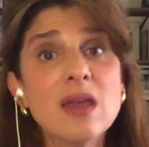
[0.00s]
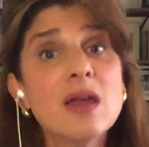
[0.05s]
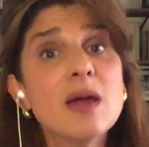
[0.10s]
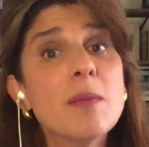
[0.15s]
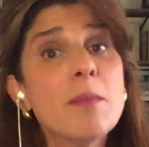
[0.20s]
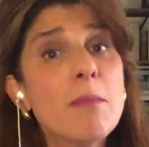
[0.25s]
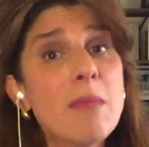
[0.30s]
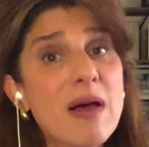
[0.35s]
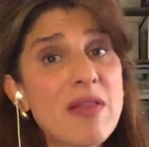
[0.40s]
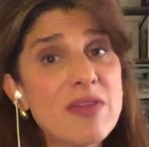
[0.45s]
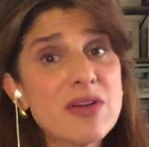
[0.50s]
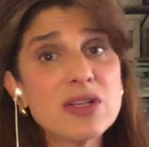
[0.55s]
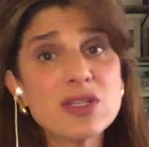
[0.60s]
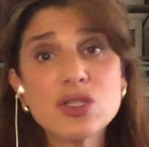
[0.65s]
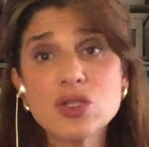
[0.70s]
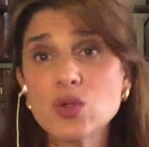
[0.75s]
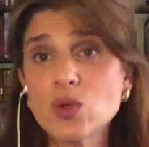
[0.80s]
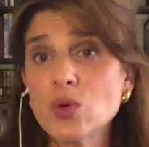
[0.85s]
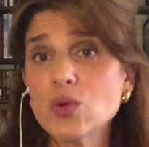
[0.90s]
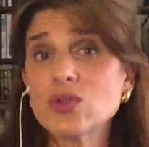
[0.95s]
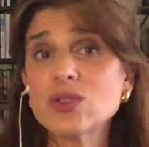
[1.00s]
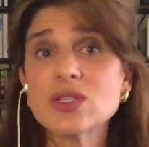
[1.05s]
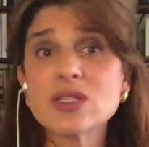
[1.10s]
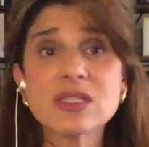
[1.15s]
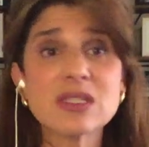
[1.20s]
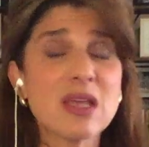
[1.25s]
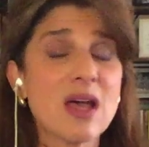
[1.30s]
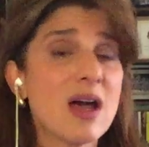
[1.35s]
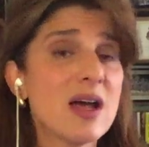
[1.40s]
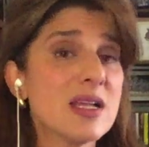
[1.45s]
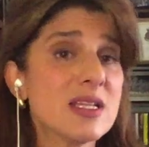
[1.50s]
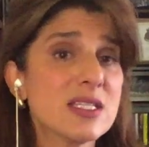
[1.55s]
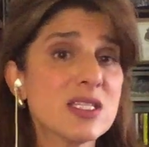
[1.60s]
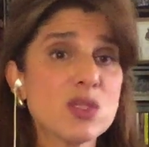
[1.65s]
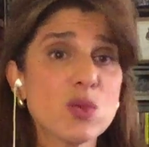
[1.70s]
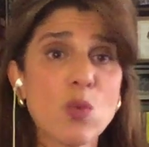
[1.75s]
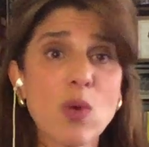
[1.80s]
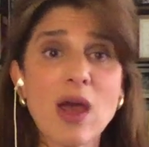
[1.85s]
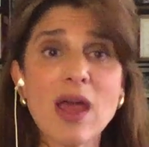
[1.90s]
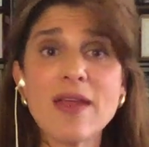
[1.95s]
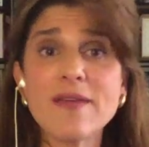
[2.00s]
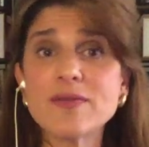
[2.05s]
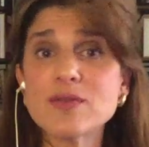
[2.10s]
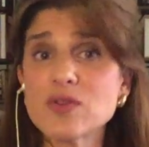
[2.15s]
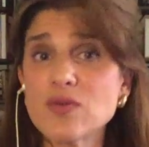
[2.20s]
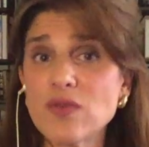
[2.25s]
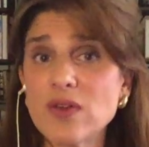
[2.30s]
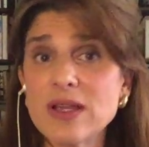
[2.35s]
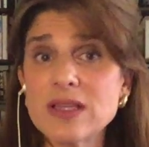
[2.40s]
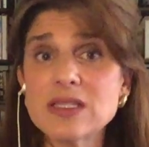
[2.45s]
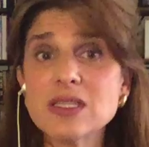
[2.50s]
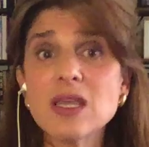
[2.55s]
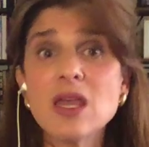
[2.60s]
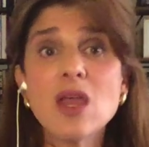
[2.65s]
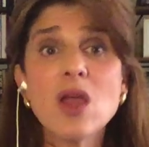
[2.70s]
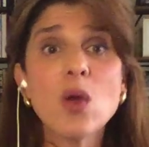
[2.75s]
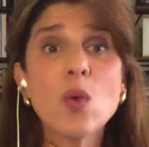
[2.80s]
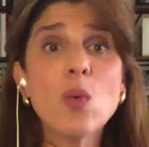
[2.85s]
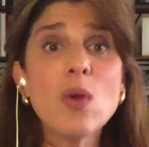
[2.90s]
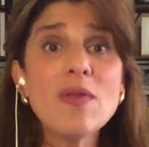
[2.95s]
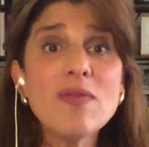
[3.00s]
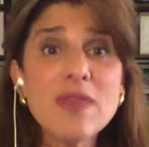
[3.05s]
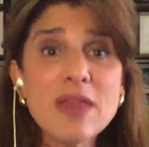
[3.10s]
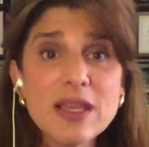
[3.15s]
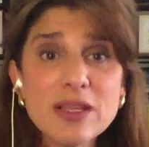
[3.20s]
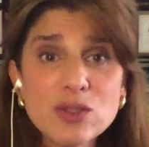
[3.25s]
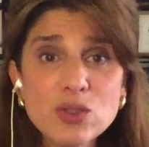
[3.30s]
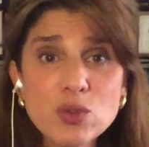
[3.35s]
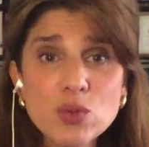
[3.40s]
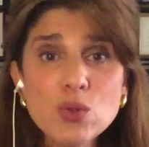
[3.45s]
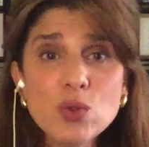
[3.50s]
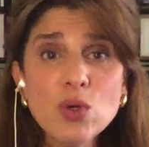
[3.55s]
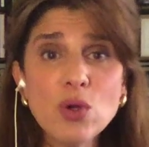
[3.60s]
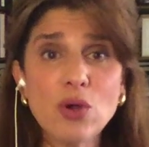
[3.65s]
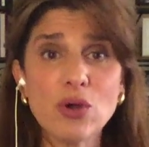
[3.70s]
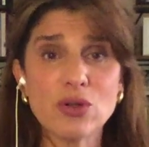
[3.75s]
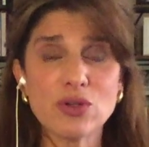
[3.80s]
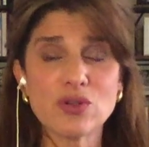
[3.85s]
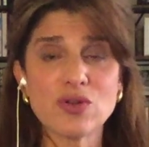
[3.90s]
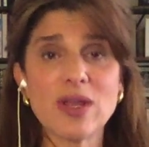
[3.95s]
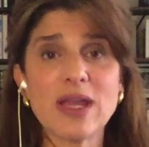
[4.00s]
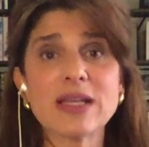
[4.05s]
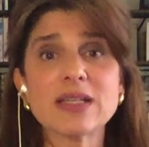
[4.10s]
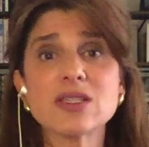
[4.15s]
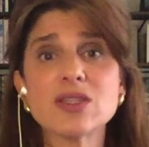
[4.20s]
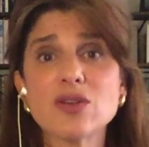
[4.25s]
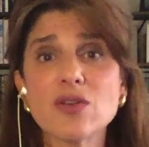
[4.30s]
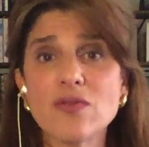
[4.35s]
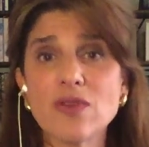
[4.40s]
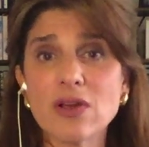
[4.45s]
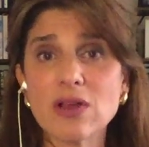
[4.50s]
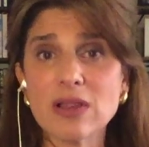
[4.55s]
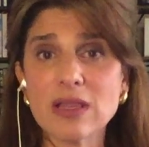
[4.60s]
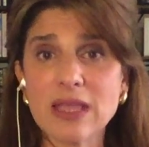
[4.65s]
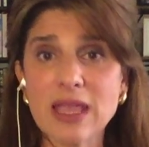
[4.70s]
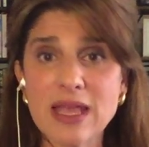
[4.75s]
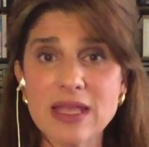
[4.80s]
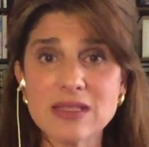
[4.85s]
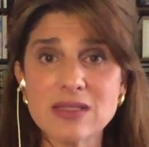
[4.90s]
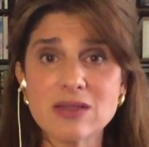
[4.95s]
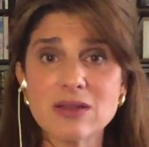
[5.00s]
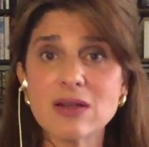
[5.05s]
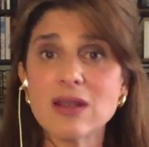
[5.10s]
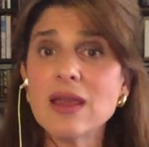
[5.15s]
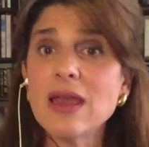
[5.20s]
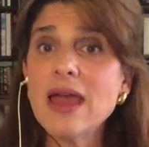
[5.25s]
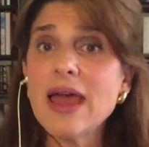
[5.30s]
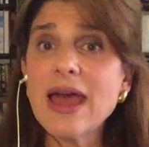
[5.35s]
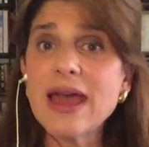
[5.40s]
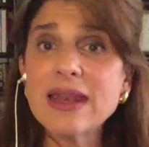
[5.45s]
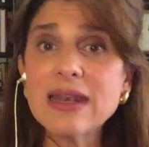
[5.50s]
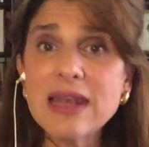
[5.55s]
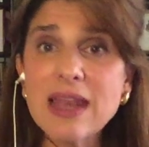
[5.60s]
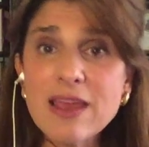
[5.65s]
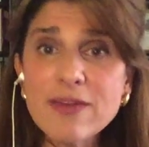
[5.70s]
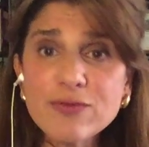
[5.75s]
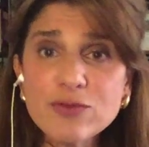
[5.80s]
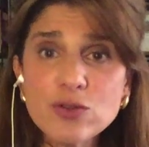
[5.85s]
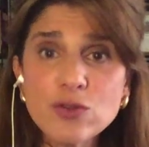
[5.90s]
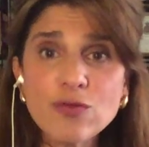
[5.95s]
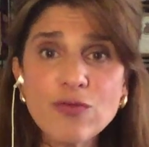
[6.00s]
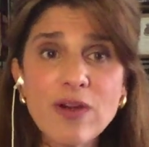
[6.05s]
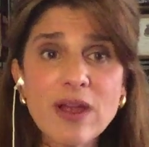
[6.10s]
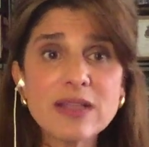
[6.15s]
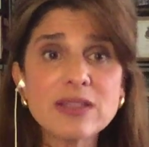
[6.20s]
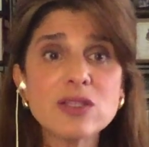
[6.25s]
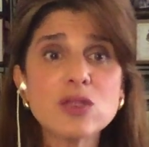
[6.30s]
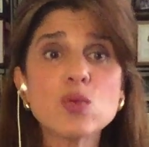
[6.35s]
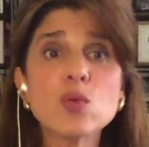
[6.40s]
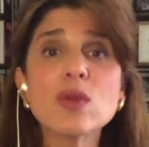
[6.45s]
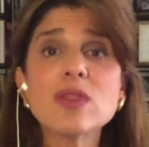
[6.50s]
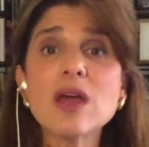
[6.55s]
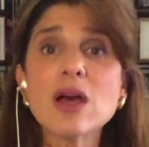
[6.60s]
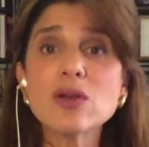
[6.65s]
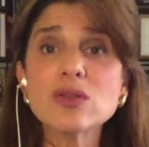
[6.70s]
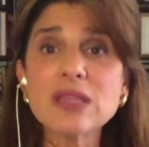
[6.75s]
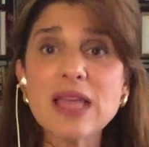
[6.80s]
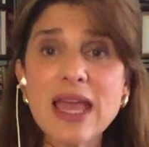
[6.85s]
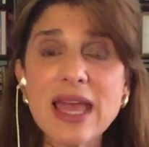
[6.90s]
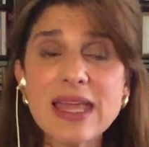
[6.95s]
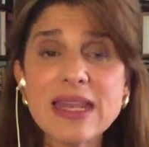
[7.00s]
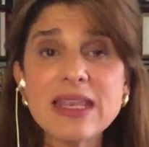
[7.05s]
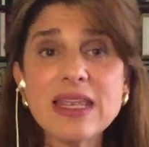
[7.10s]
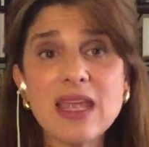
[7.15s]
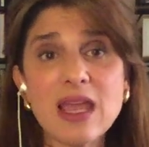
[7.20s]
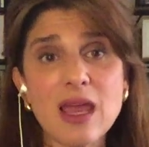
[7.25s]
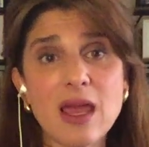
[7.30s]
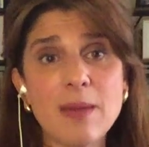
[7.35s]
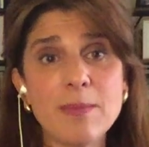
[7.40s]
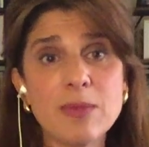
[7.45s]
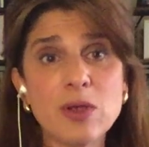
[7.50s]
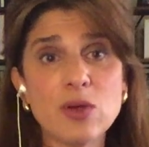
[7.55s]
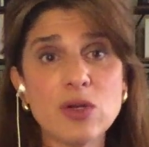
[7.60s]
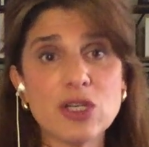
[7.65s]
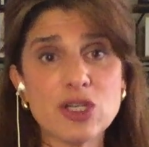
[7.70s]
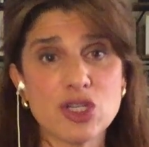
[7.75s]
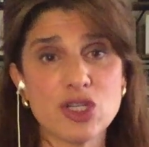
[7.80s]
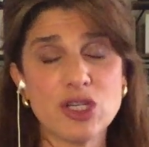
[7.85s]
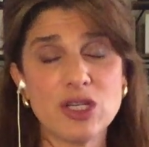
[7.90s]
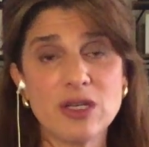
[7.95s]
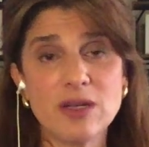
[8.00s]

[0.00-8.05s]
mothers, daughters, aunts, wives, friends, when they do contract cervical cancer and left to fight it without any ammunition.